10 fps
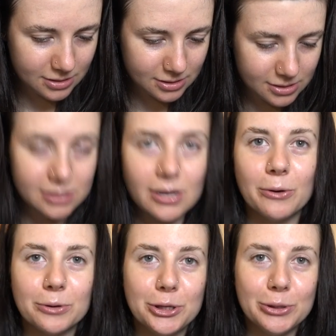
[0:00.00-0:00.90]

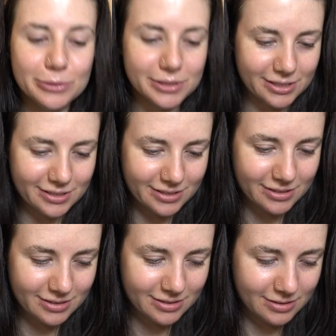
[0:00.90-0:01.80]
So cute.
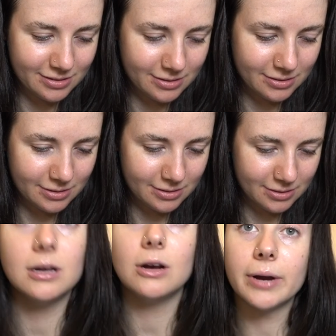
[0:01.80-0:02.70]

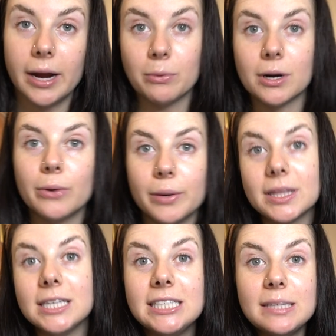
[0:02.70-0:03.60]
Okay, we're going
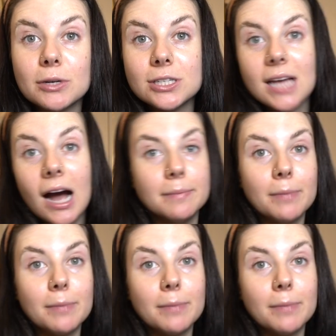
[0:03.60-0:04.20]
with the deeper side